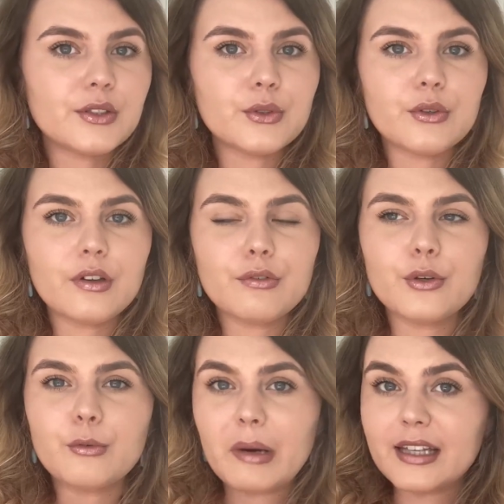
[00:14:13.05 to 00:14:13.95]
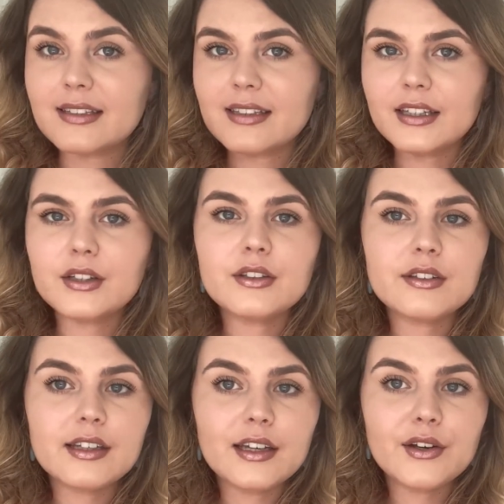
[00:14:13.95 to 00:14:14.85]
to review my
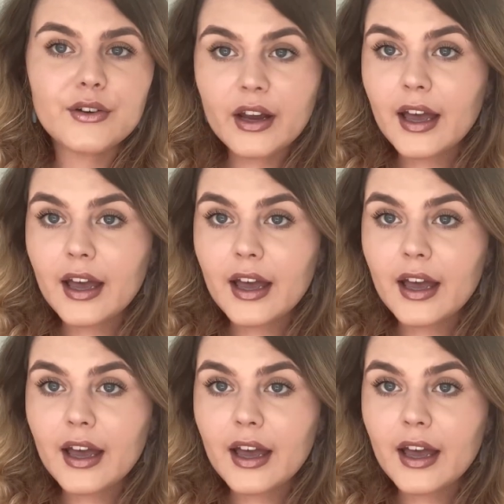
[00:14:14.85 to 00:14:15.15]
second year.